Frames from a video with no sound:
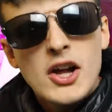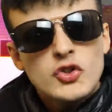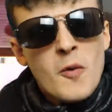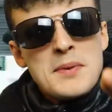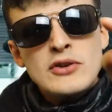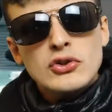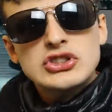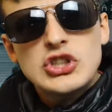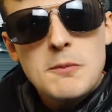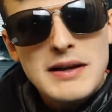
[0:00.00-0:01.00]
Don't be so
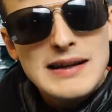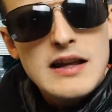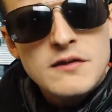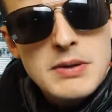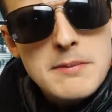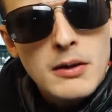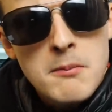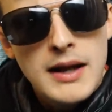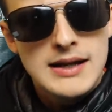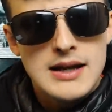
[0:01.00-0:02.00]
stupid to give people
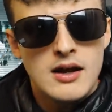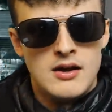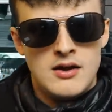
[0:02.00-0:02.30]
money.